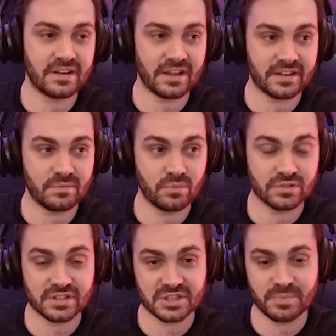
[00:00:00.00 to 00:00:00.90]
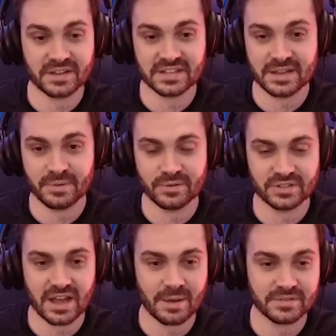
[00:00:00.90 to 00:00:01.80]
I wasn't expecting it but it
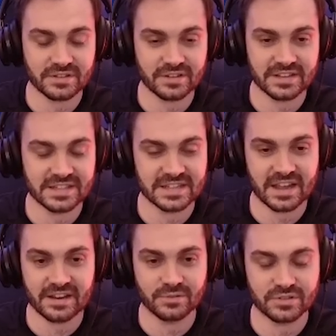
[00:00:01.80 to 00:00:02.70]
was absolutely insane it